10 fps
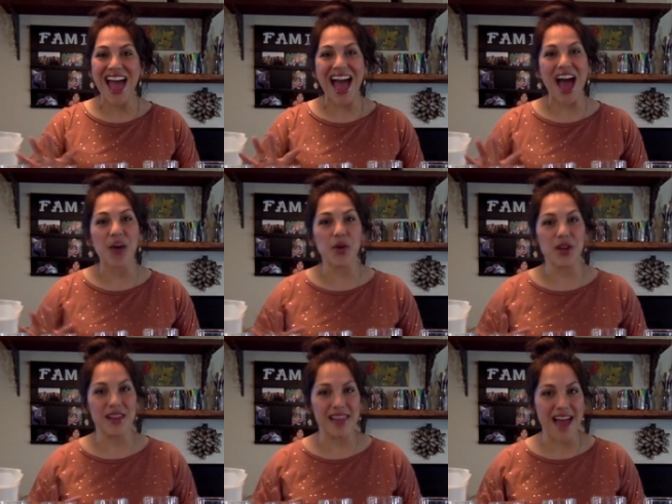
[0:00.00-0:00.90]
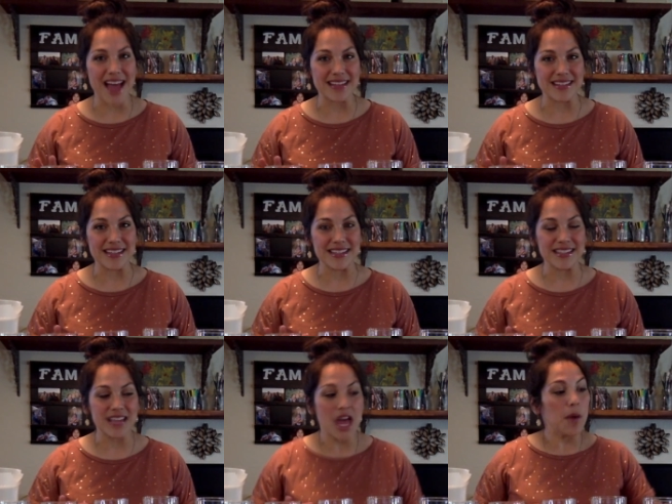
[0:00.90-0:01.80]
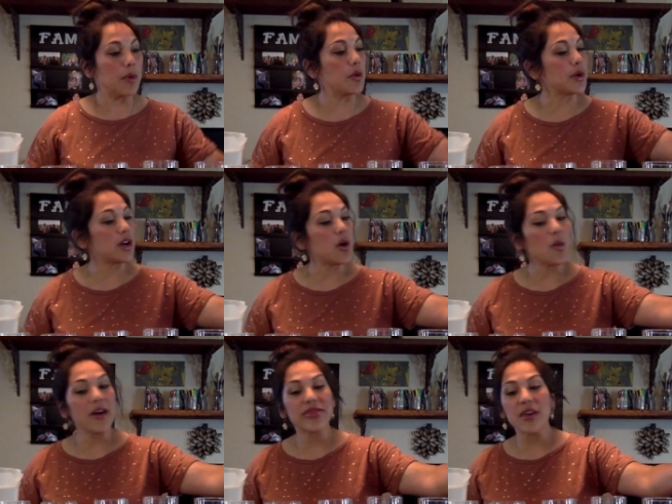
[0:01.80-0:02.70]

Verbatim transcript: our glasses, but we don't want